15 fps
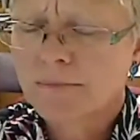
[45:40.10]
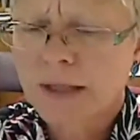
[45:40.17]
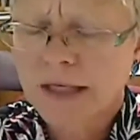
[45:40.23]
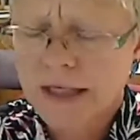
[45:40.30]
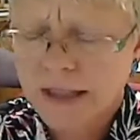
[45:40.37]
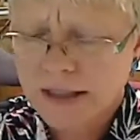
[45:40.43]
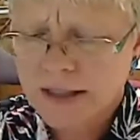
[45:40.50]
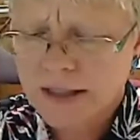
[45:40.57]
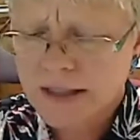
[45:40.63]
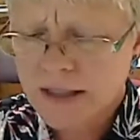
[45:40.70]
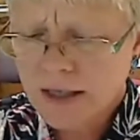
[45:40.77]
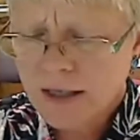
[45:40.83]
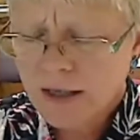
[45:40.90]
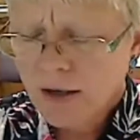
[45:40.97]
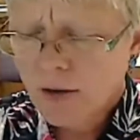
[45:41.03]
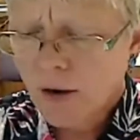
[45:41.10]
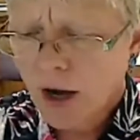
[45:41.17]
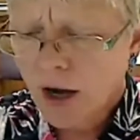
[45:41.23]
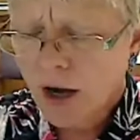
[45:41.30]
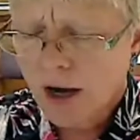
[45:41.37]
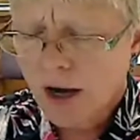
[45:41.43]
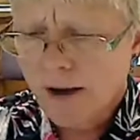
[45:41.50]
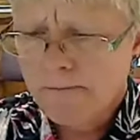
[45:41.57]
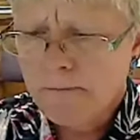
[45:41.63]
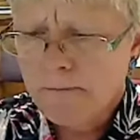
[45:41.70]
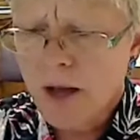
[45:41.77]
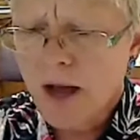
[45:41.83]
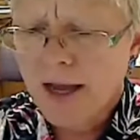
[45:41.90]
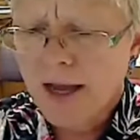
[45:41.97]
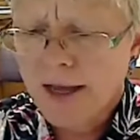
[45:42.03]
because
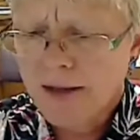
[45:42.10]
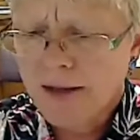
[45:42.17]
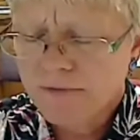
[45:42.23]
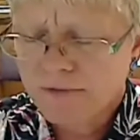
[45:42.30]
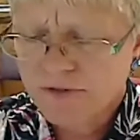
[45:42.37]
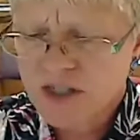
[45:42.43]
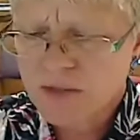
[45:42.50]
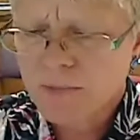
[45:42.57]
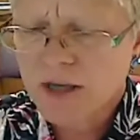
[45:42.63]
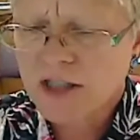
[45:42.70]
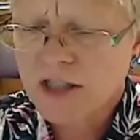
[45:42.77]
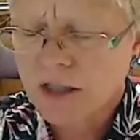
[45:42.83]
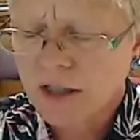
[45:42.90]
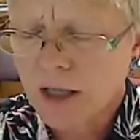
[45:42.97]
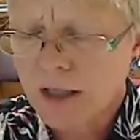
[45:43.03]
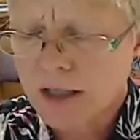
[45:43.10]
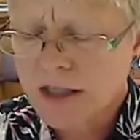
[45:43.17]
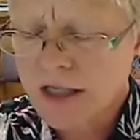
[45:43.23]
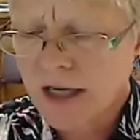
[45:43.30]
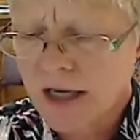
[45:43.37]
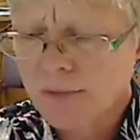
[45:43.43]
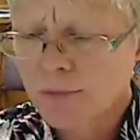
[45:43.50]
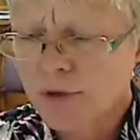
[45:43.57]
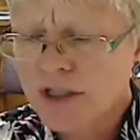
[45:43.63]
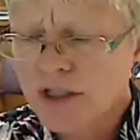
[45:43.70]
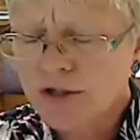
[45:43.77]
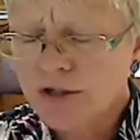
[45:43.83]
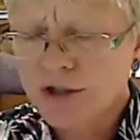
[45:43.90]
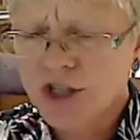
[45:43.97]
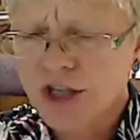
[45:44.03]
I've spent a lot of time
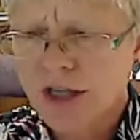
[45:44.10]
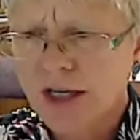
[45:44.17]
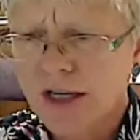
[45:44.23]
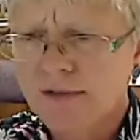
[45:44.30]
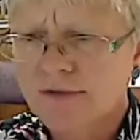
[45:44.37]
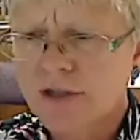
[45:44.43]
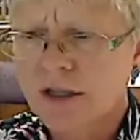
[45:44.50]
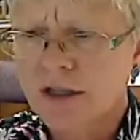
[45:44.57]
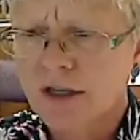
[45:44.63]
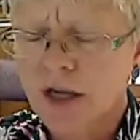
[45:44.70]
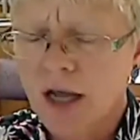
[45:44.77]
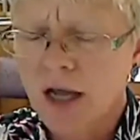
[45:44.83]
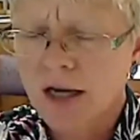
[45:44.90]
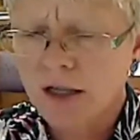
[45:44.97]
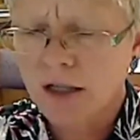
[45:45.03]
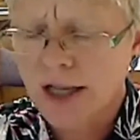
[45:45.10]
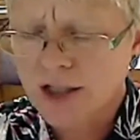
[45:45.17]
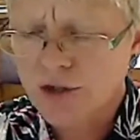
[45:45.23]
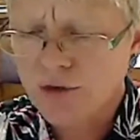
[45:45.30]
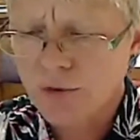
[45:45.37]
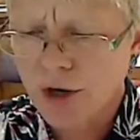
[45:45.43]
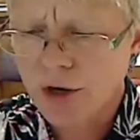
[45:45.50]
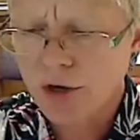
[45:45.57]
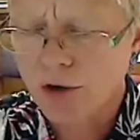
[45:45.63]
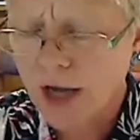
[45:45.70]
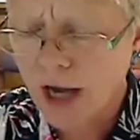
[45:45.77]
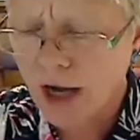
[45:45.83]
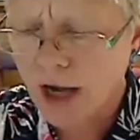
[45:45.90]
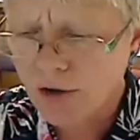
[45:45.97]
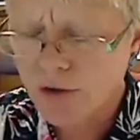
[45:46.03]
researching, and I've done a lot of lecturing
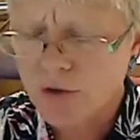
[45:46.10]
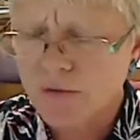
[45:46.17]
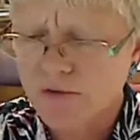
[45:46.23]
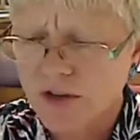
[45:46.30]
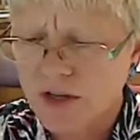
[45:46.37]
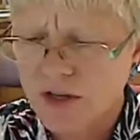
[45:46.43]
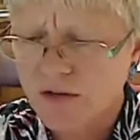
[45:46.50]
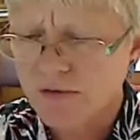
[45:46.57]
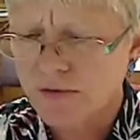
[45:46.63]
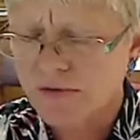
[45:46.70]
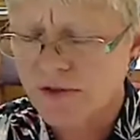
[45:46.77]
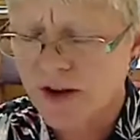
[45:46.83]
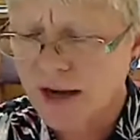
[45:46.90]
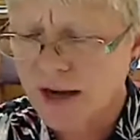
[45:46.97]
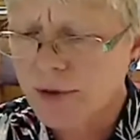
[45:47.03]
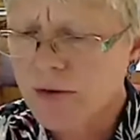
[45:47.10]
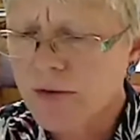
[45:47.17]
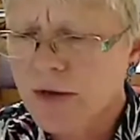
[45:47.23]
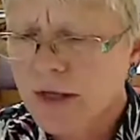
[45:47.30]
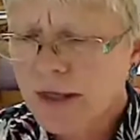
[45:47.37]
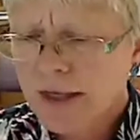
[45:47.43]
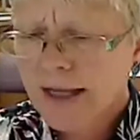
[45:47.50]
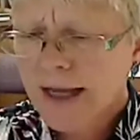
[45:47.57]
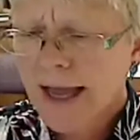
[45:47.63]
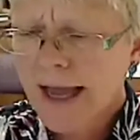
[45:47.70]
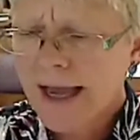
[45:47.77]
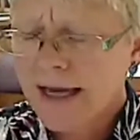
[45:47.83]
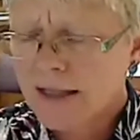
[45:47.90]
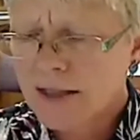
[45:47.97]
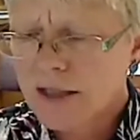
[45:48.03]
on how do you feed for fiber.
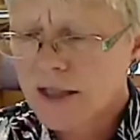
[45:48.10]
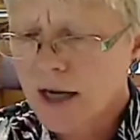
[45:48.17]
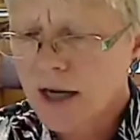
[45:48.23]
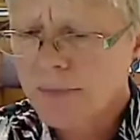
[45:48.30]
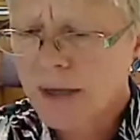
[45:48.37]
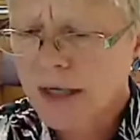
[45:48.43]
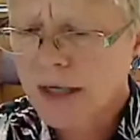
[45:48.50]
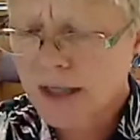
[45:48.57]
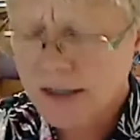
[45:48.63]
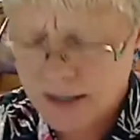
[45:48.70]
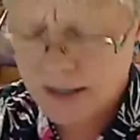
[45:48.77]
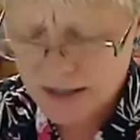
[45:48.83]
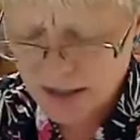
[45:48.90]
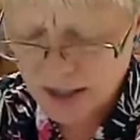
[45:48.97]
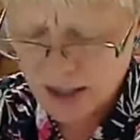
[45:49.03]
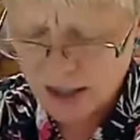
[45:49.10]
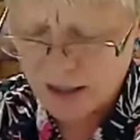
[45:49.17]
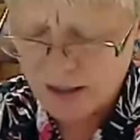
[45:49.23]
And because